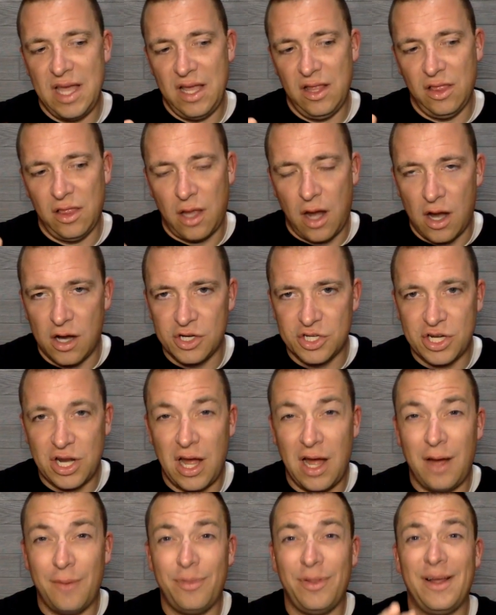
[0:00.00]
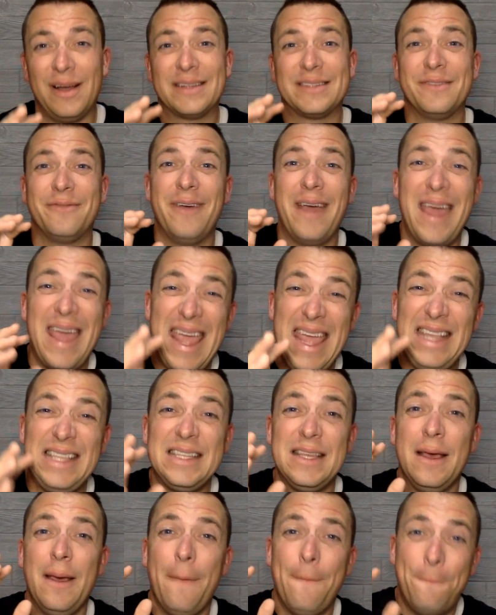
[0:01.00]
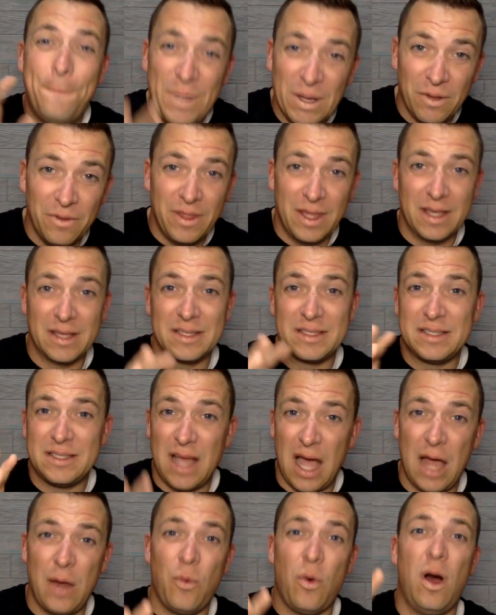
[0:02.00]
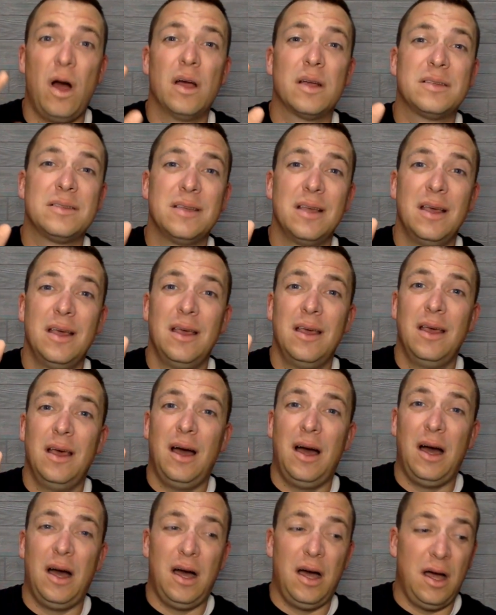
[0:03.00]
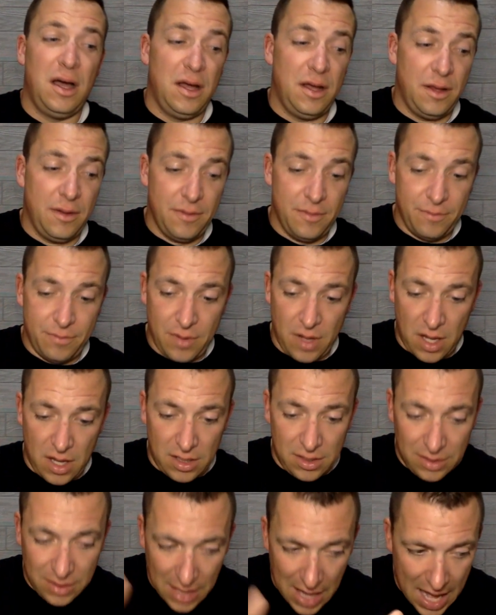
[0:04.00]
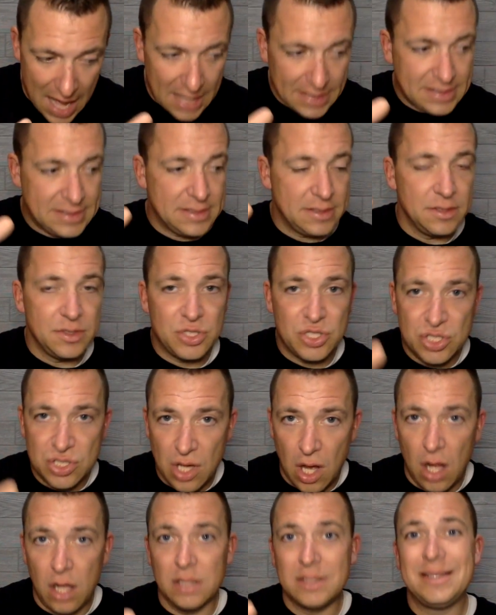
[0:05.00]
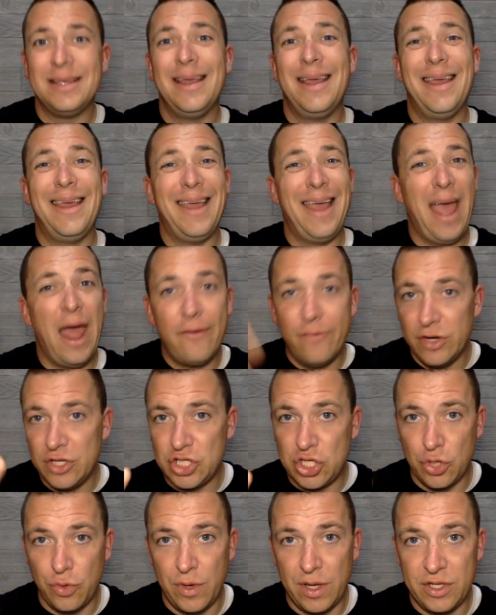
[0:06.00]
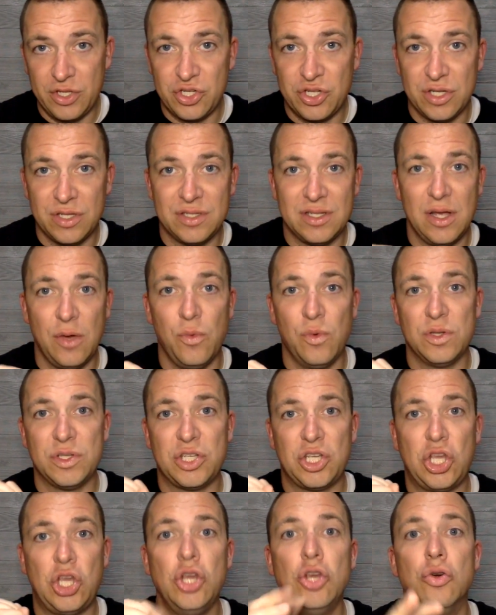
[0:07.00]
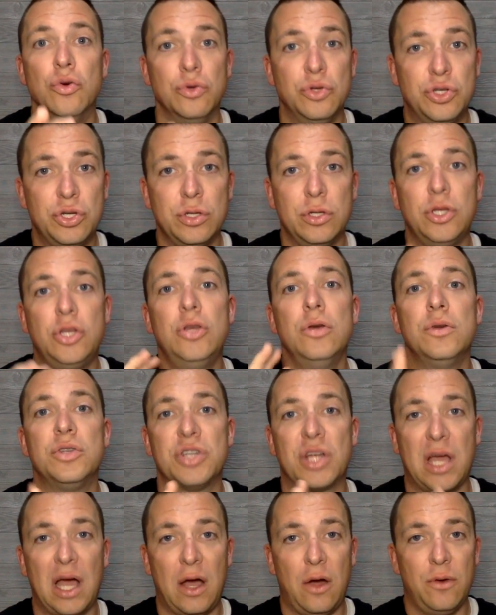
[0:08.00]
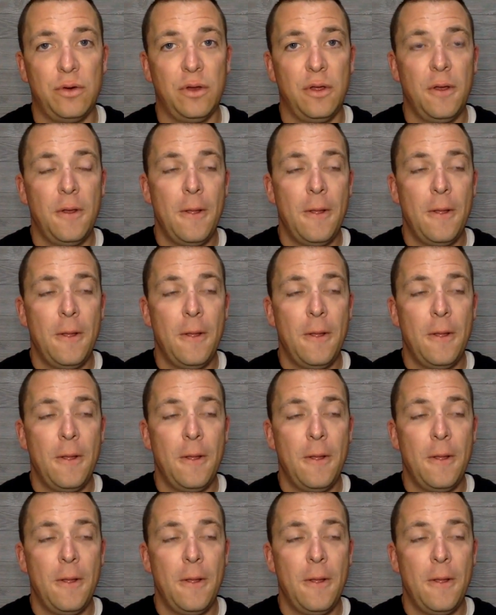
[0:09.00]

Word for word: a large complex of eight buildings, sidewalks, uh, uh, lots, salt, every two inches. It was huge, huge account.